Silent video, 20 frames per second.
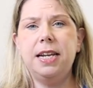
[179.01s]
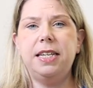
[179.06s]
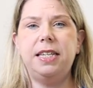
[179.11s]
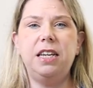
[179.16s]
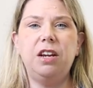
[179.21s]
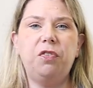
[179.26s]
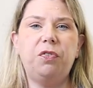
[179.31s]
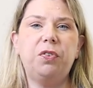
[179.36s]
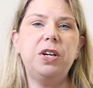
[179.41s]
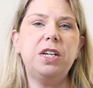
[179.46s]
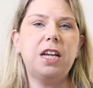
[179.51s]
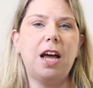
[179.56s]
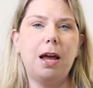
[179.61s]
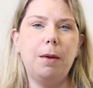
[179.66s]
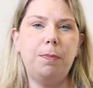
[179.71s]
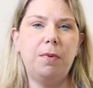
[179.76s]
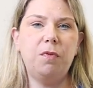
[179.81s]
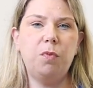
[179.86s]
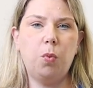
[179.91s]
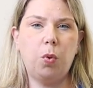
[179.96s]
Different
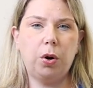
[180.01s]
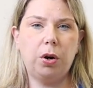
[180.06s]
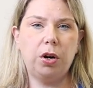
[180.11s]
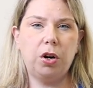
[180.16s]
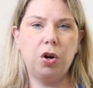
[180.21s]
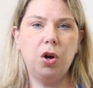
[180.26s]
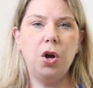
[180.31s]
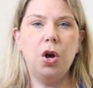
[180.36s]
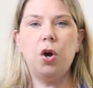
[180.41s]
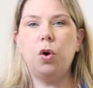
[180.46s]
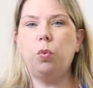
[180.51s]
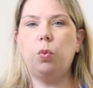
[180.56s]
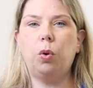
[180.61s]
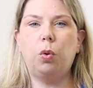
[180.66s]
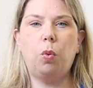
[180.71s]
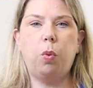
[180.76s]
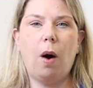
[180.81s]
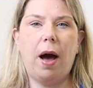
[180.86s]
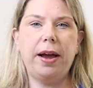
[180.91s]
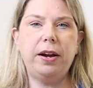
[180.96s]
type of work
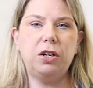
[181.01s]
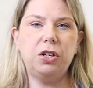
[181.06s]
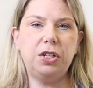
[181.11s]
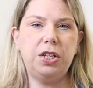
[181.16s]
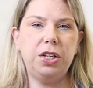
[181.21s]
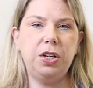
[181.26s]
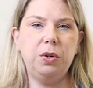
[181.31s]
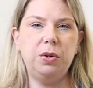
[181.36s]
requires the